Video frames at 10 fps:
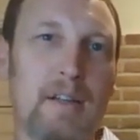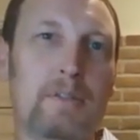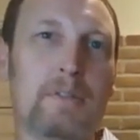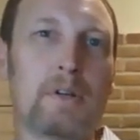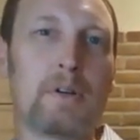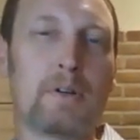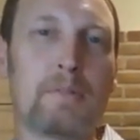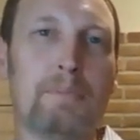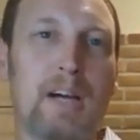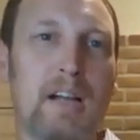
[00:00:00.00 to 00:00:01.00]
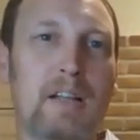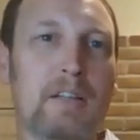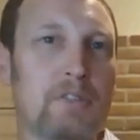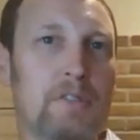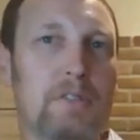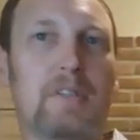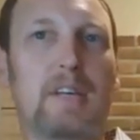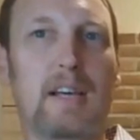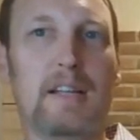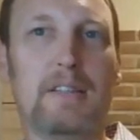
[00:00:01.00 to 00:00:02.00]
intern biologist
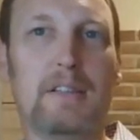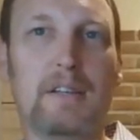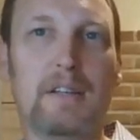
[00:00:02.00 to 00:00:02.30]
at the